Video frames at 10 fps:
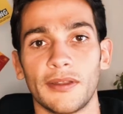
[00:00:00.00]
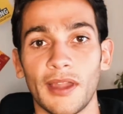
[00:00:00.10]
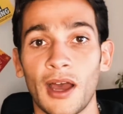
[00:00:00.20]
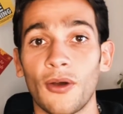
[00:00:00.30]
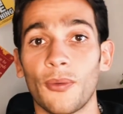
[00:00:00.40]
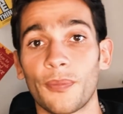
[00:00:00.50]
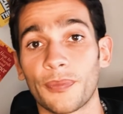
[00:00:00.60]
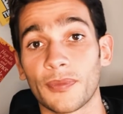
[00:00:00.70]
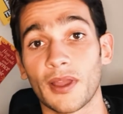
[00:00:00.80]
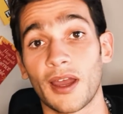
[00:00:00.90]
Now,
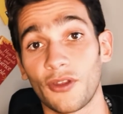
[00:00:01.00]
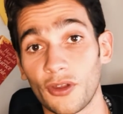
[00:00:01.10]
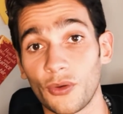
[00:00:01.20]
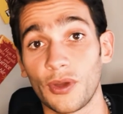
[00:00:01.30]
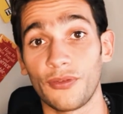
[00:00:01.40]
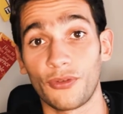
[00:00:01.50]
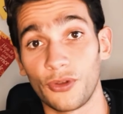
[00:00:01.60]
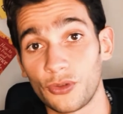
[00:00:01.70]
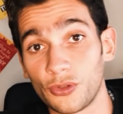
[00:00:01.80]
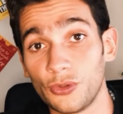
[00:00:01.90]
another way for
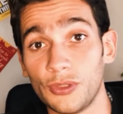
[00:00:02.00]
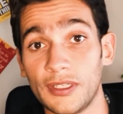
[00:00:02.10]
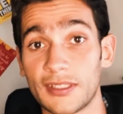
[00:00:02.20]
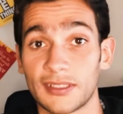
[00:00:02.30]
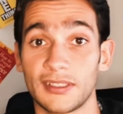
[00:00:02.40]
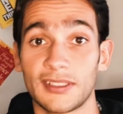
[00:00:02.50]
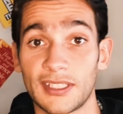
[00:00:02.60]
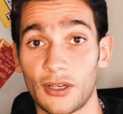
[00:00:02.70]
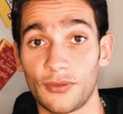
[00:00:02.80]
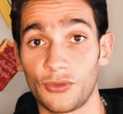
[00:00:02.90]
you to do this,
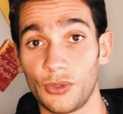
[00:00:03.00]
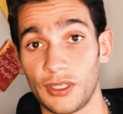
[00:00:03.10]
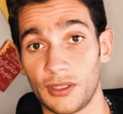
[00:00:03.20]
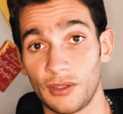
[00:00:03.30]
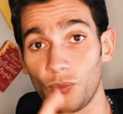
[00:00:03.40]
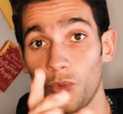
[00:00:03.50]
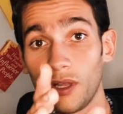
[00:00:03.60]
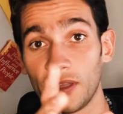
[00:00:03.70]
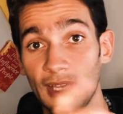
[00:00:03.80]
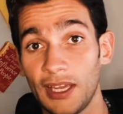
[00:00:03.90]
instead of doing in
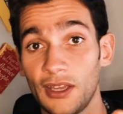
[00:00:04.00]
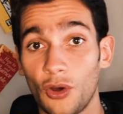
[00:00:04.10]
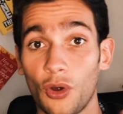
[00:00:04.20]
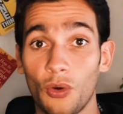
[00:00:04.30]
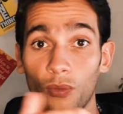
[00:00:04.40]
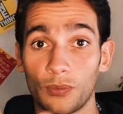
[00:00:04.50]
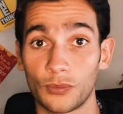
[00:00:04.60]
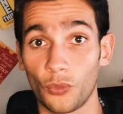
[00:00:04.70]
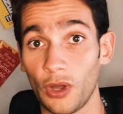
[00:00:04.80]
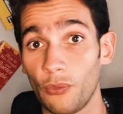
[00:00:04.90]
one day or
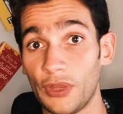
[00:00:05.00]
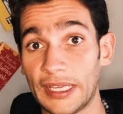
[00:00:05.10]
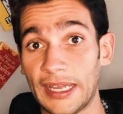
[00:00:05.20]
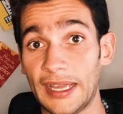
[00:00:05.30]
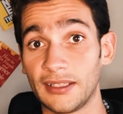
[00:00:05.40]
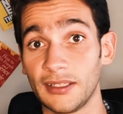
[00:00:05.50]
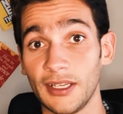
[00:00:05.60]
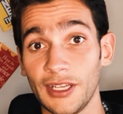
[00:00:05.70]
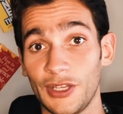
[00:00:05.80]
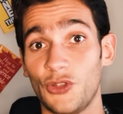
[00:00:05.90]
one weekend,
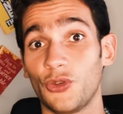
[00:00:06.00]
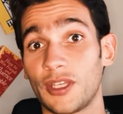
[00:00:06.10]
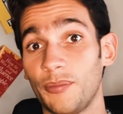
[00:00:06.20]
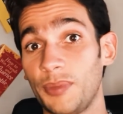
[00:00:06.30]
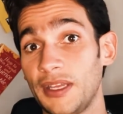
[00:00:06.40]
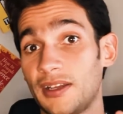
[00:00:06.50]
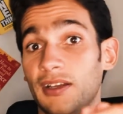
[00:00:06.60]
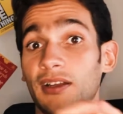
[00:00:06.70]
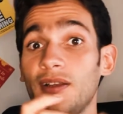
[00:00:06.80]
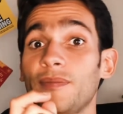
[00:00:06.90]
you can pick
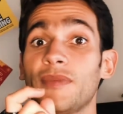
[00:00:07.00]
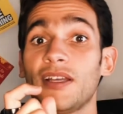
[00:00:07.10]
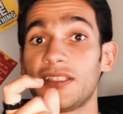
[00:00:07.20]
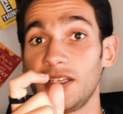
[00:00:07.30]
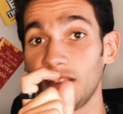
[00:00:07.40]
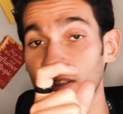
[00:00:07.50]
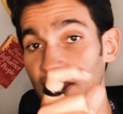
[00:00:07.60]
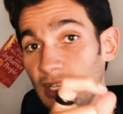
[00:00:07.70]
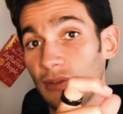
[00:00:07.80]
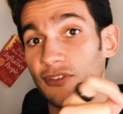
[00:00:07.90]
a certain
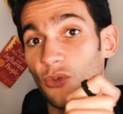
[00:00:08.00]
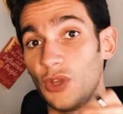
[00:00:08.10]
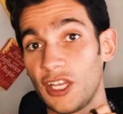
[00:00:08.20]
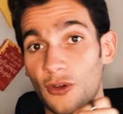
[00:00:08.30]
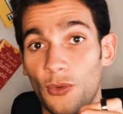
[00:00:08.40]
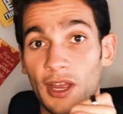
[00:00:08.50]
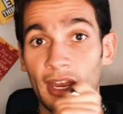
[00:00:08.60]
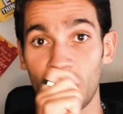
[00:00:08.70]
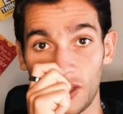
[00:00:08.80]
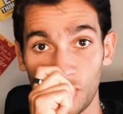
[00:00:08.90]
day of the week
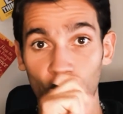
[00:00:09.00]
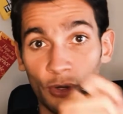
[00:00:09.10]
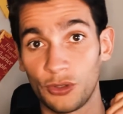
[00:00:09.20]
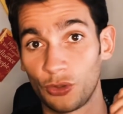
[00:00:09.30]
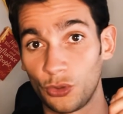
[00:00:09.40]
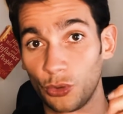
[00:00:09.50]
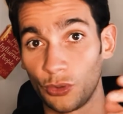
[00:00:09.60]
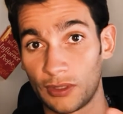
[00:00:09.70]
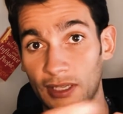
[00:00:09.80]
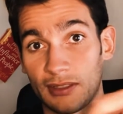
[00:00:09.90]
where you're going to
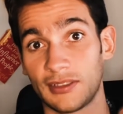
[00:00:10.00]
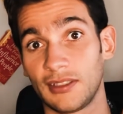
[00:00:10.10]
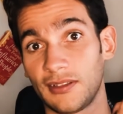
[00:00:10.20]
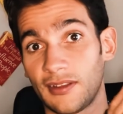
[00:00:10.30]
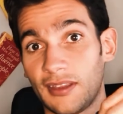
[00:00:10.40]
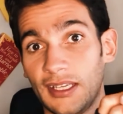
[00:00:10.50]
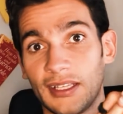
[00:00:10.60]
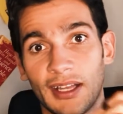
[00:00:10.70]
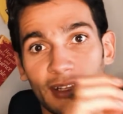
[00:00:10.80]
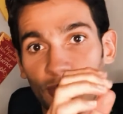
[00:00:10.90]
do that certain thing,
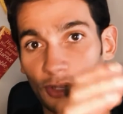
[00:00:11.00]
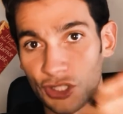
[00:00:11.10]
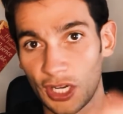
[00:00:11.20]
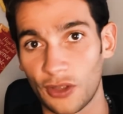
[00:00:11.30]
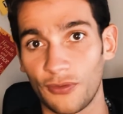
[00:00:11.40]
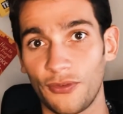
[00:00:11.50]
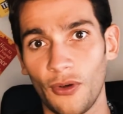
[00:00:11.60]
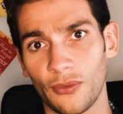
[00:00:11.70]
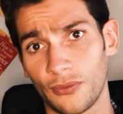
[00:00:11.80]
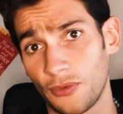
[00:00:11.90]
like not check your
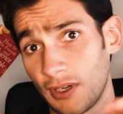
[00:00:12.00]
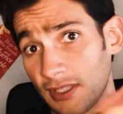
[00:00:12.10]
phone, for